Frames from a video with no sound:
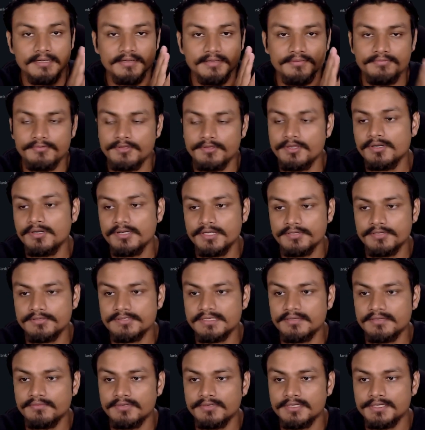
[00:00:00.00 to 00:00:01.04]
if you're
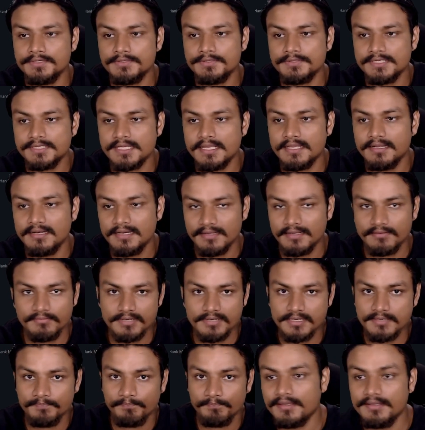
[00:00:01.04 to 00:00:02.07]
using Windows
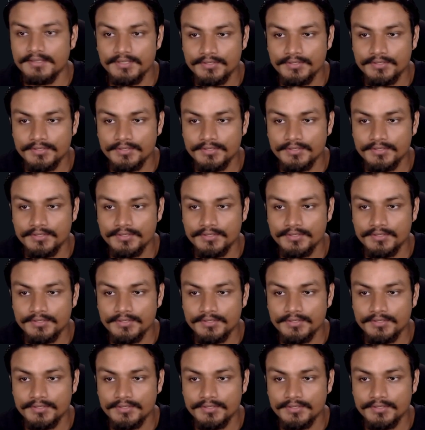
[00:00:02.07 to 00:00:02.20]
11,